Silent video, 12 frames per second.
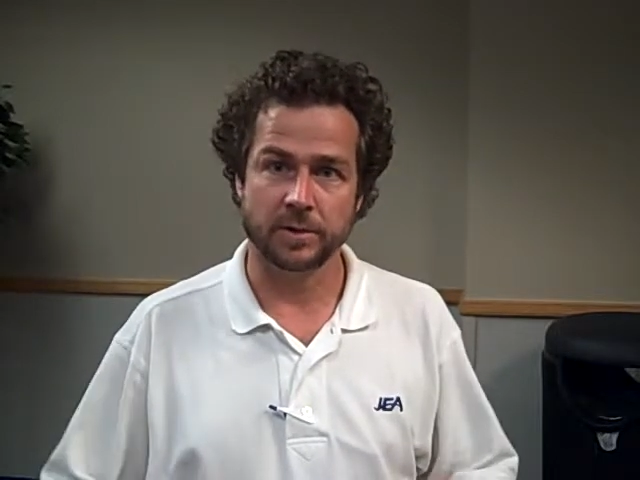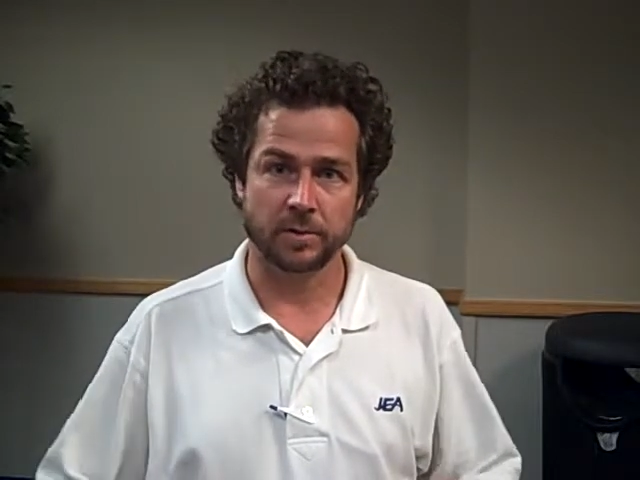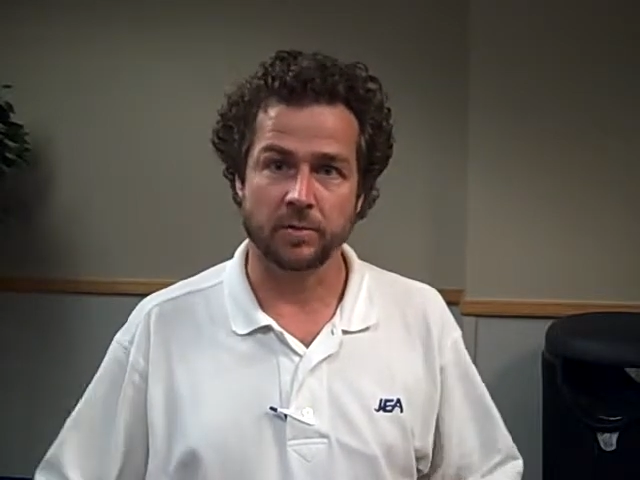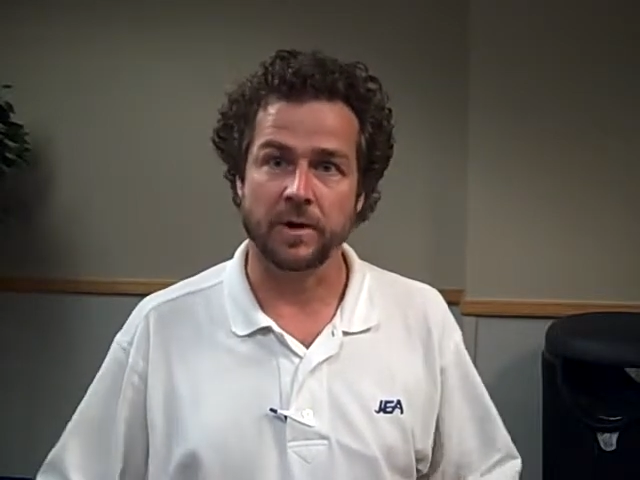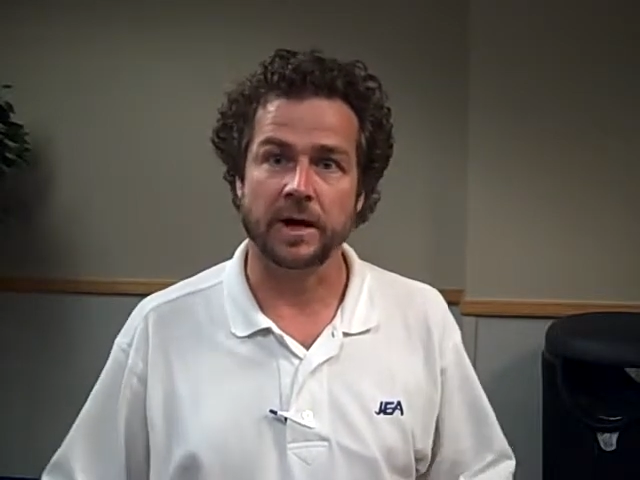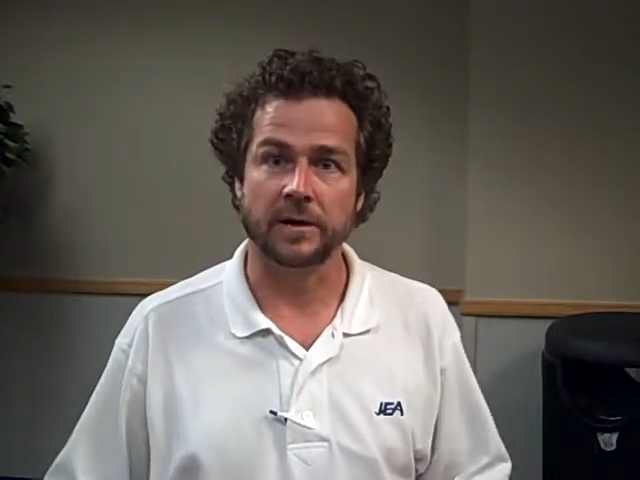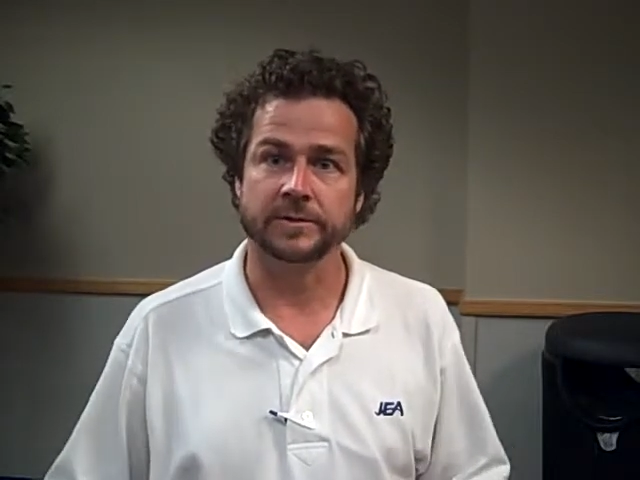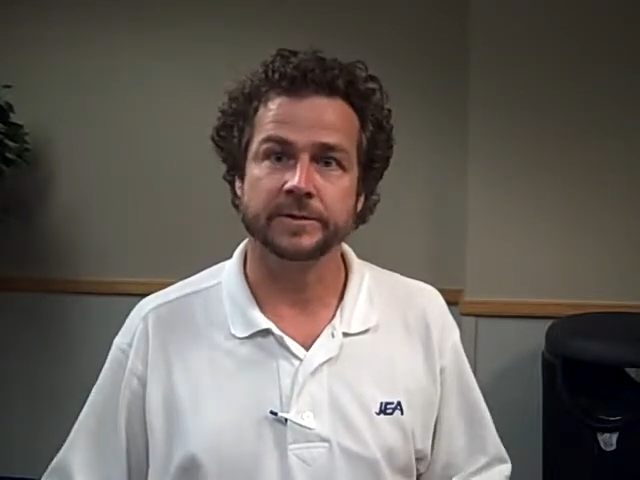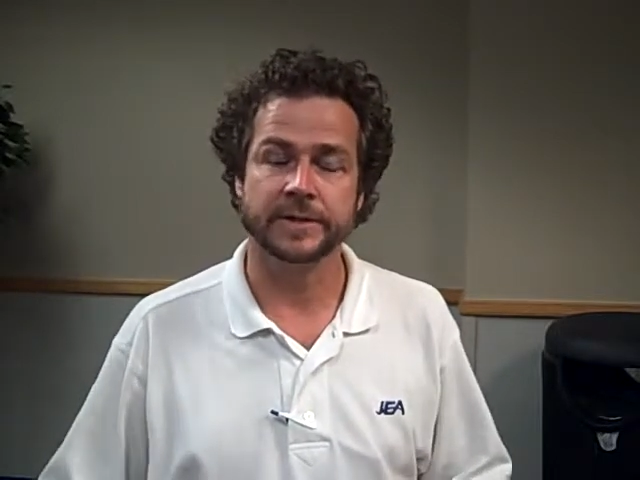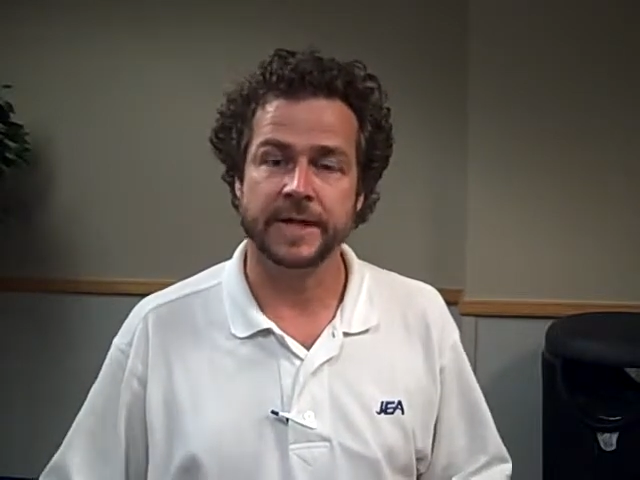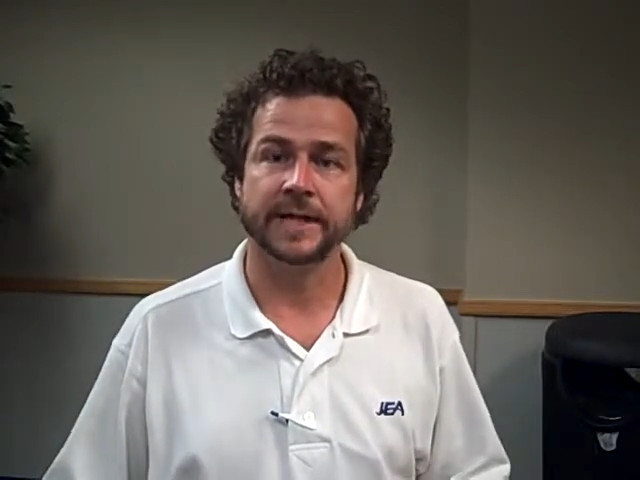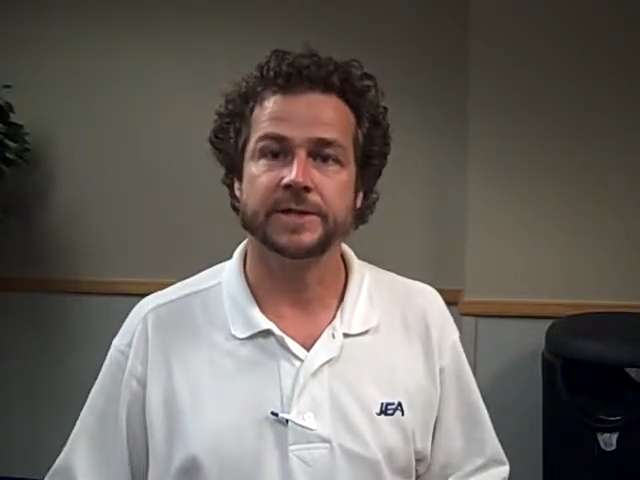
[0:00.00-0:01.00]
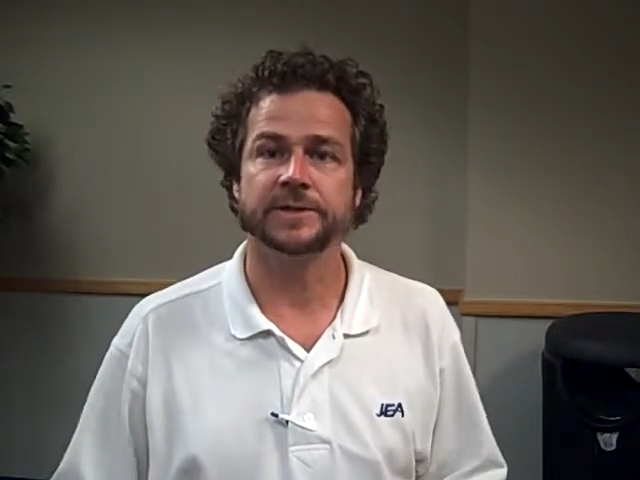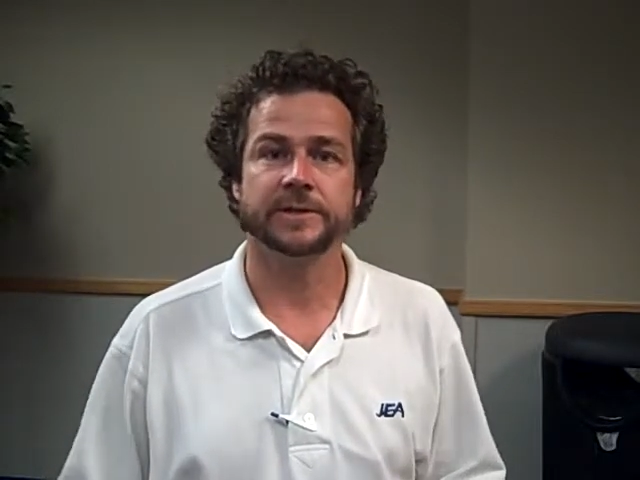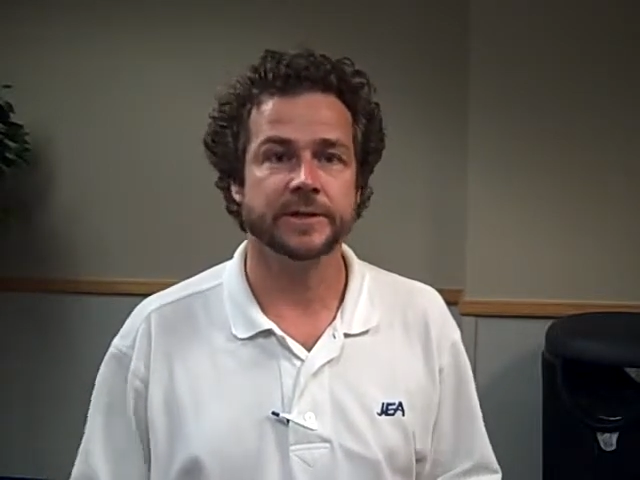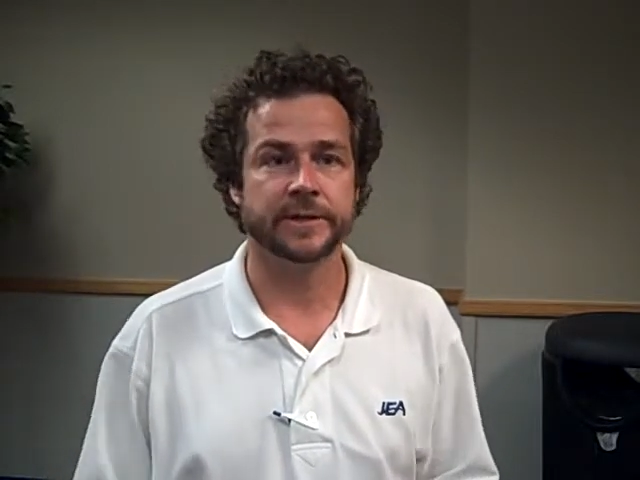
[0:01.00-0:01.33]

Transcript: around the nation,